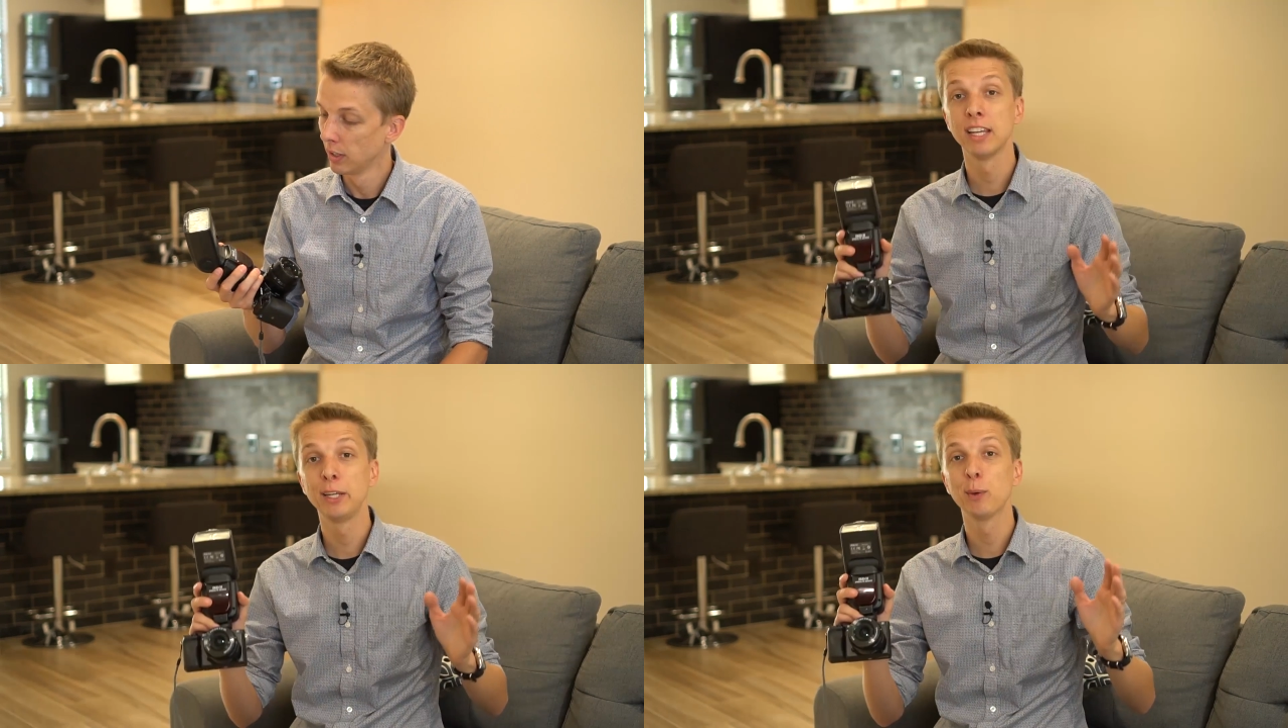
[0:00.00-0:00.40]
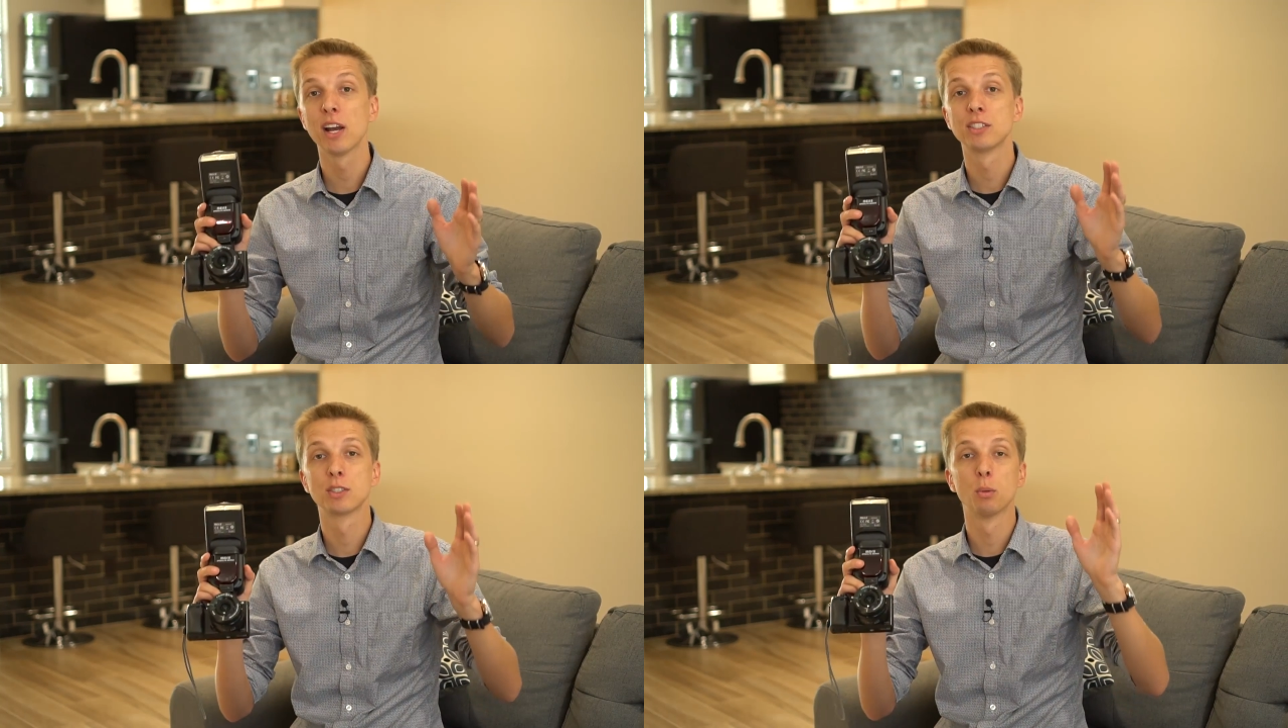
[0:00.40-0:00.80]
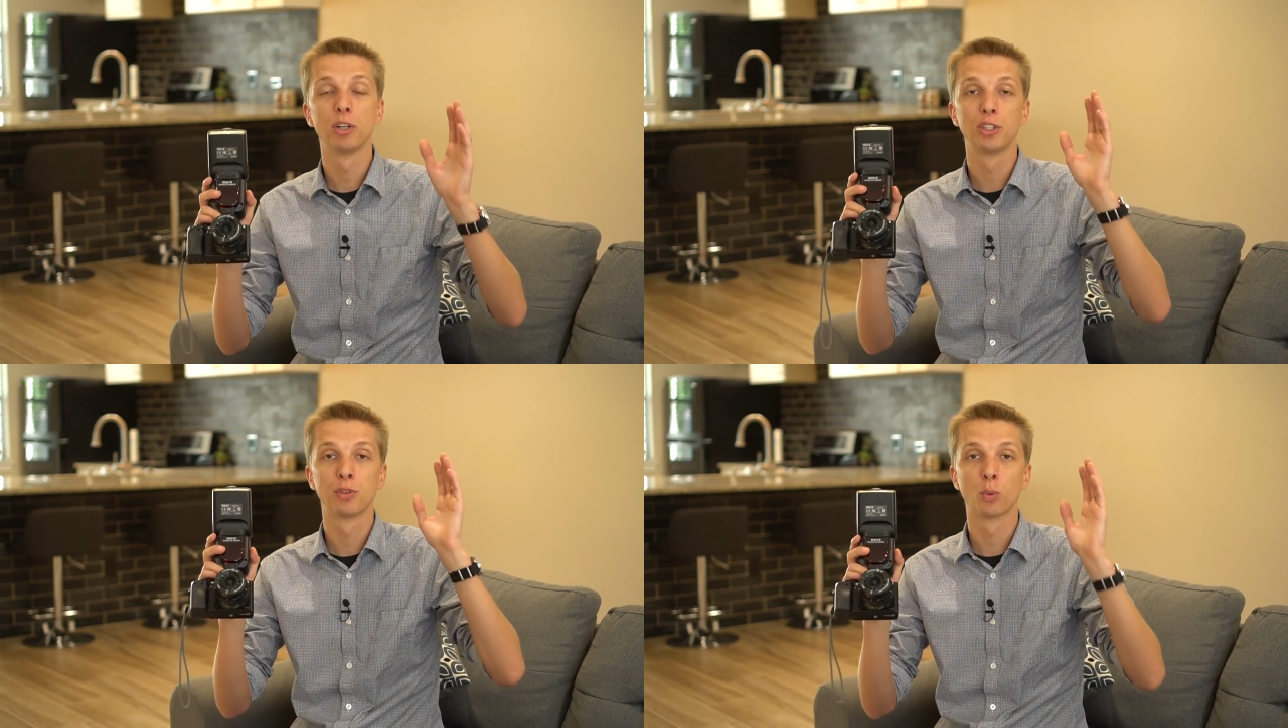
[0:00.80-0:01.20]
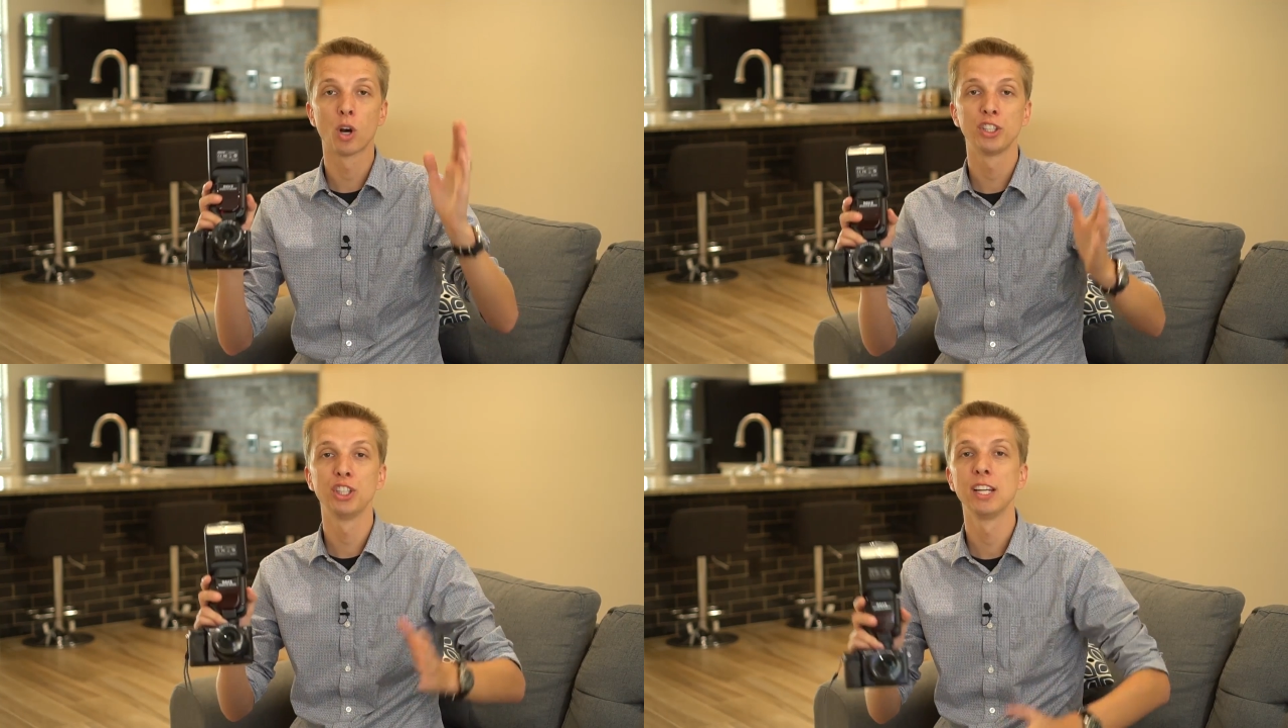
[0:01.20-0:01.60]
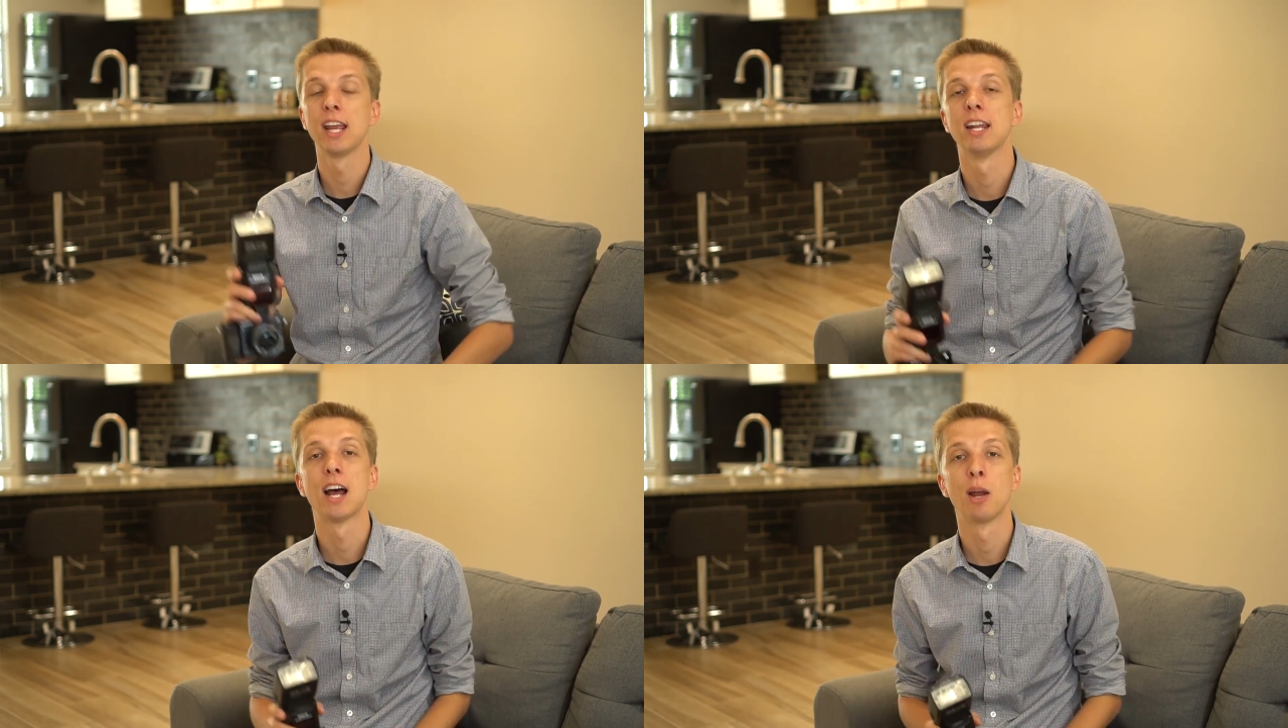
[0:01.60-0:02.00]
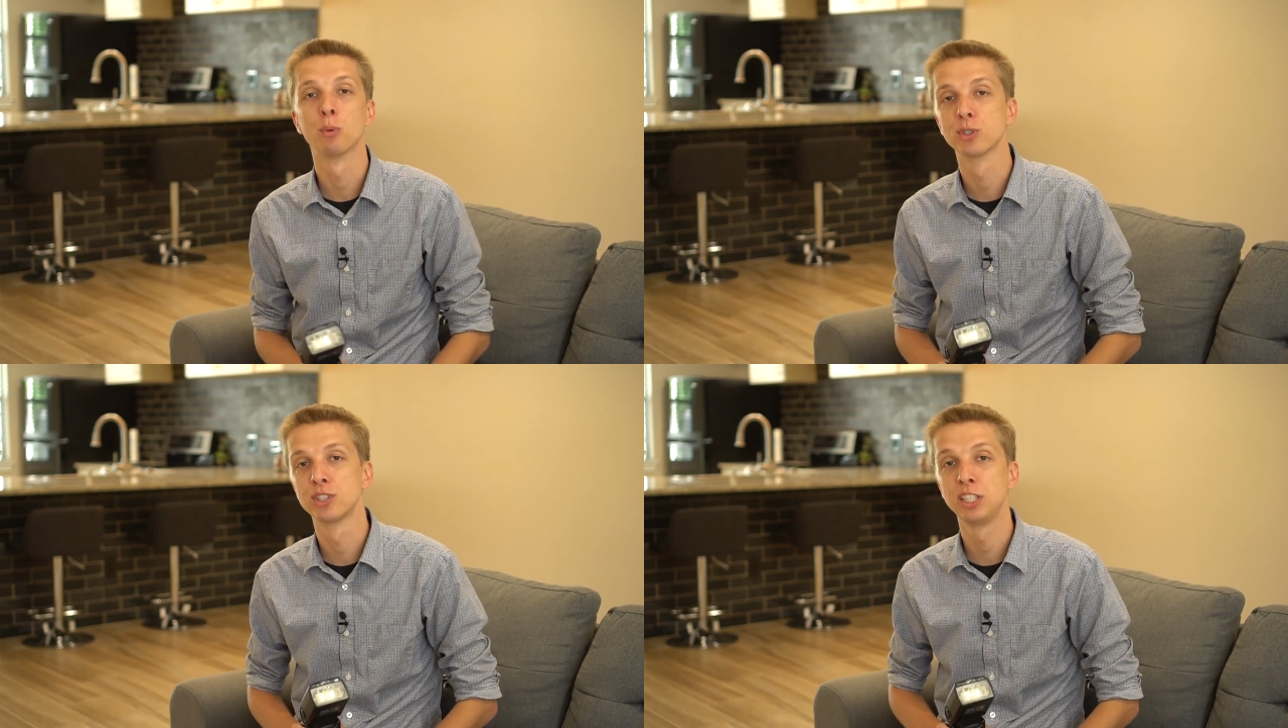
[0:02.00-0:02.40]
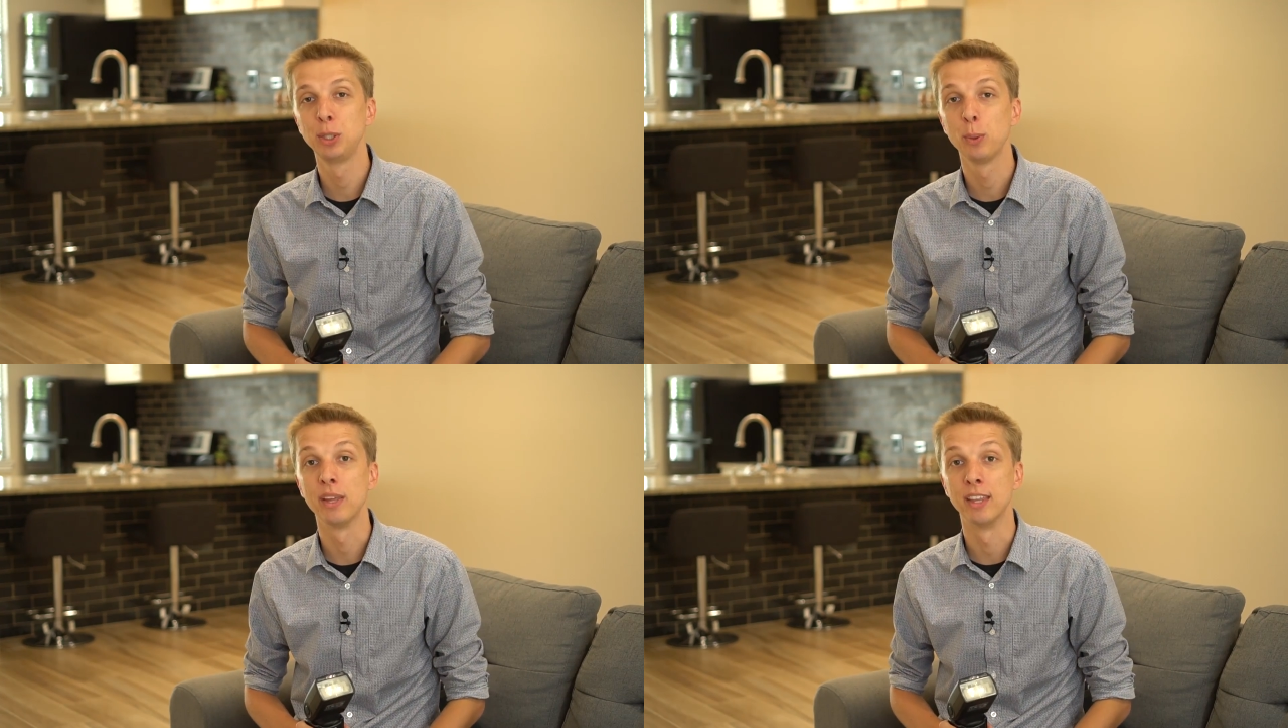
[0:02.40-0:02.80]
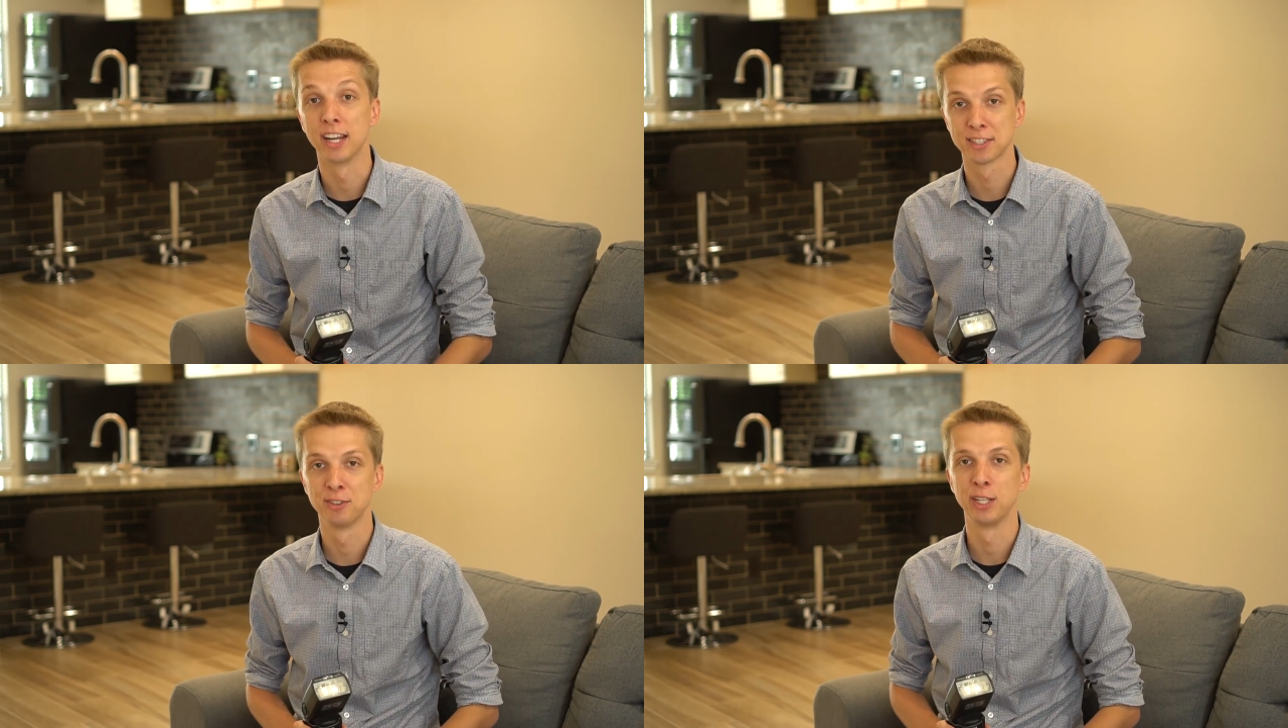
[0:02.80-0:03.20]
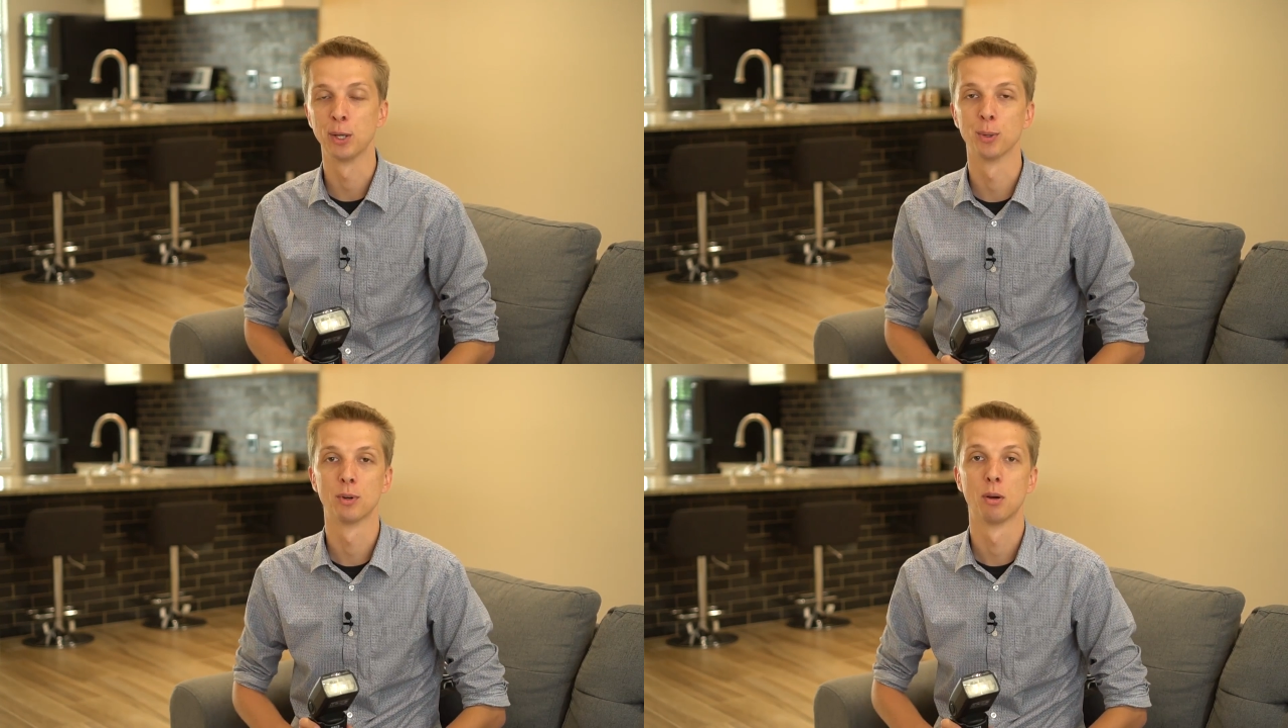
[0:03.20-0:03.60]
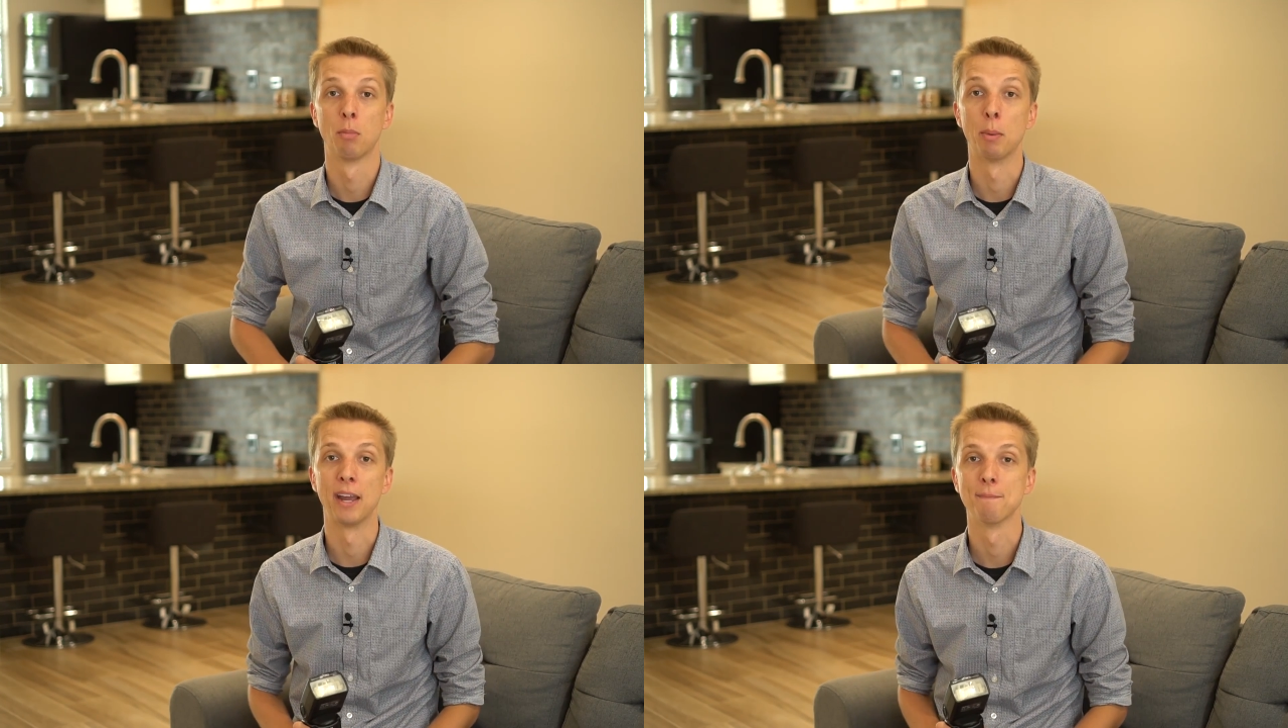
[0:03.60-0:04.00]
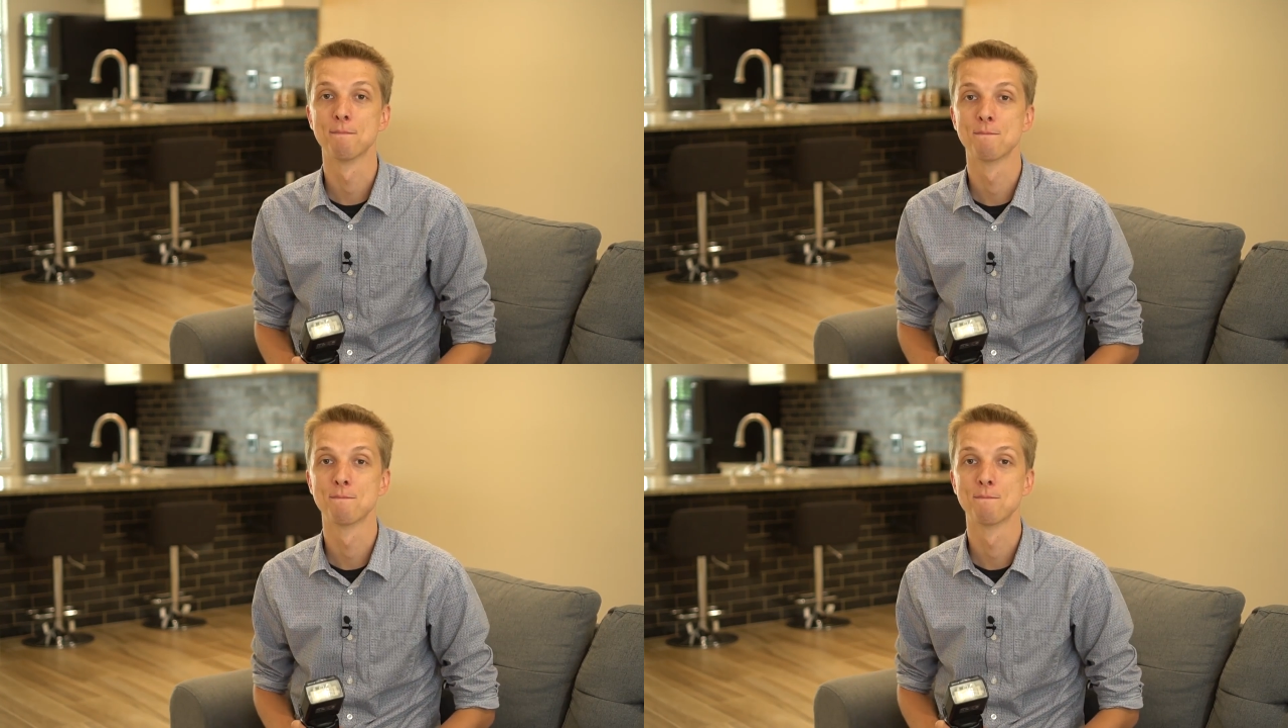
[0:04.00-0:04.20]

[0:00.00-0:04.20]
Thank you guys so much for watching and I will see you in the next video. Bye-bye.